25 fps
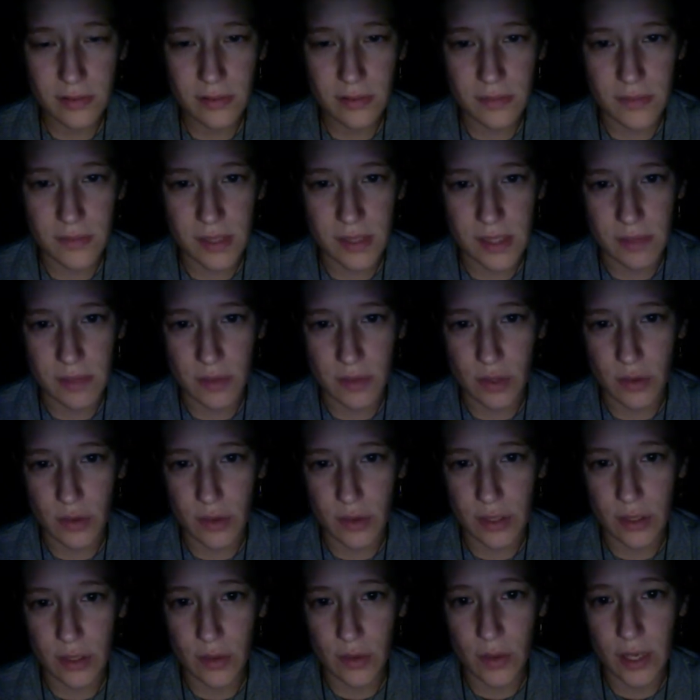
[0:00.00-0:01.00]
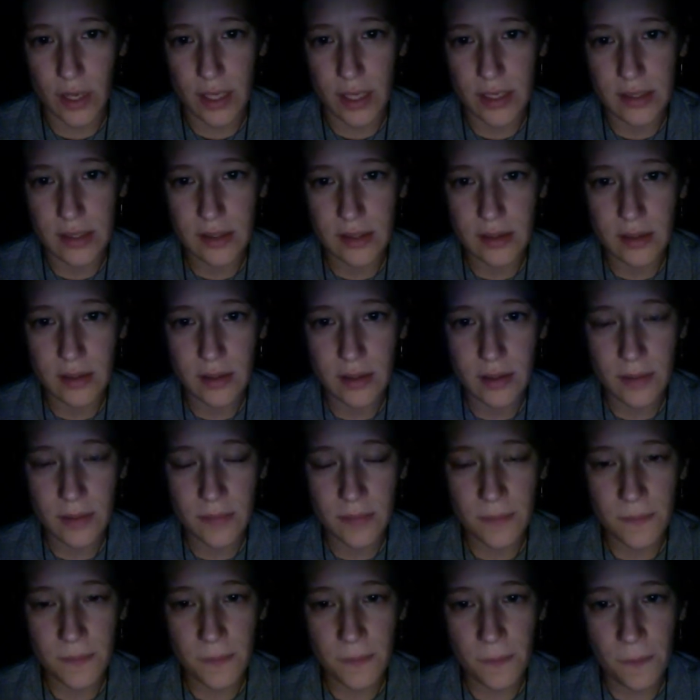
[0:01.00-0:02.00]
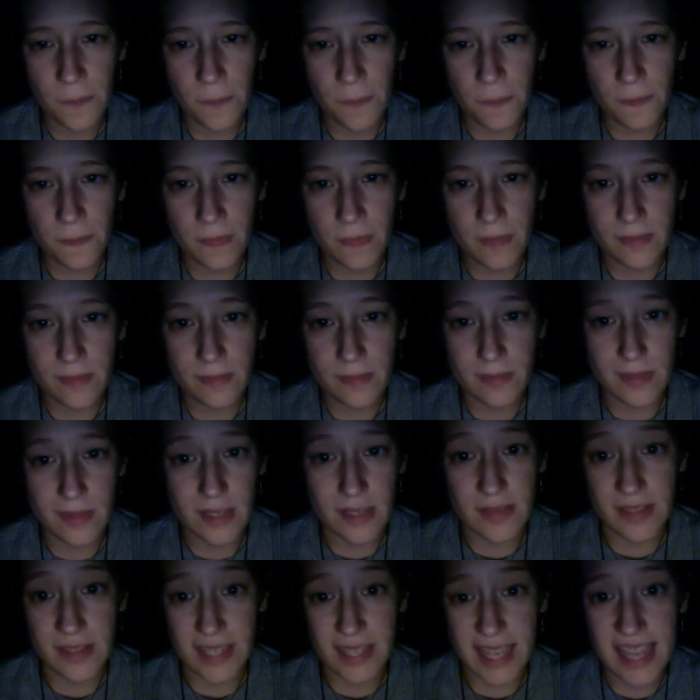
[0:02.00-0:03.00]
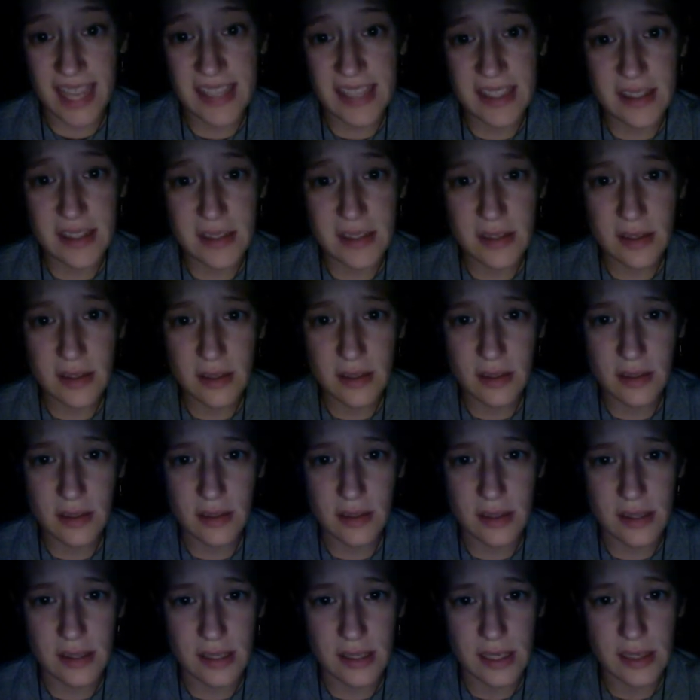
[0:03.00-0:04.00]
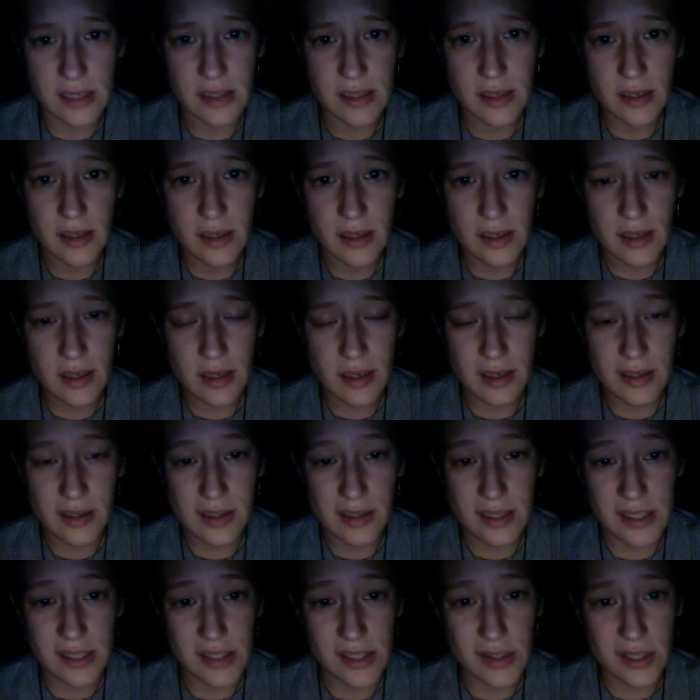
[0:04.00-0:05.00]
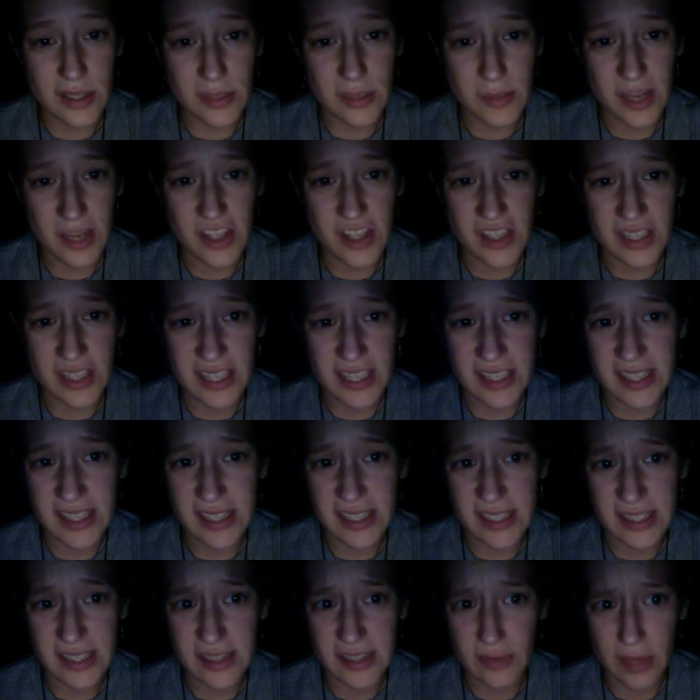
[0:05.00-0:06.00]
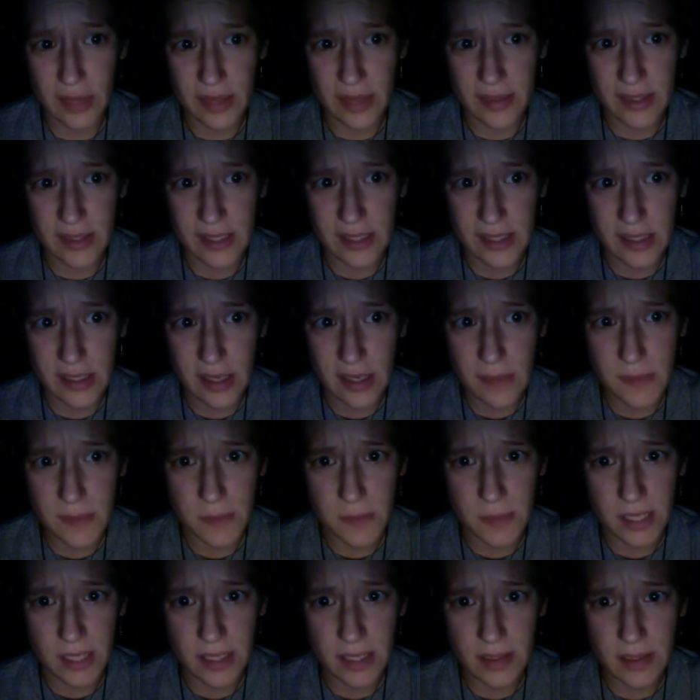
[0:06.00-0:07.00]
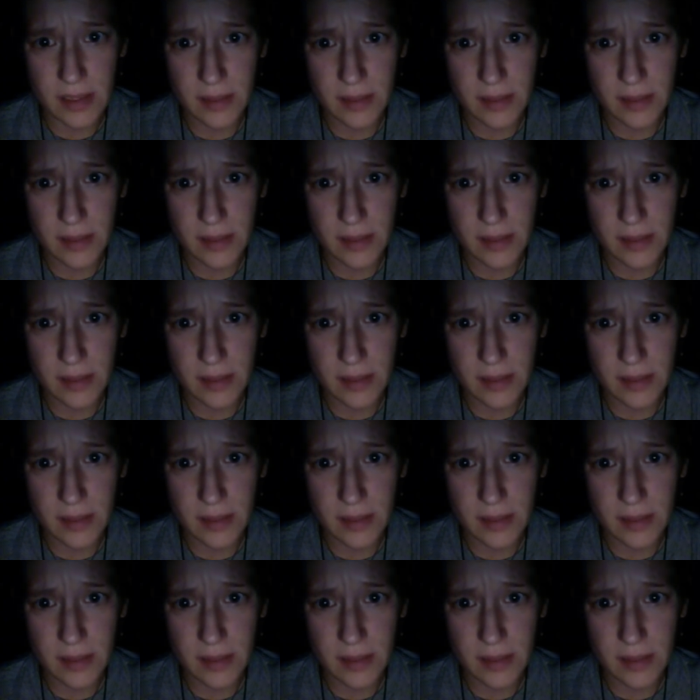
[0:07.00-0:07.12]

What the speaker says: Mr. Brewer inquired. Even less, I said. As you can imagine, the incidents have rather disturbed me.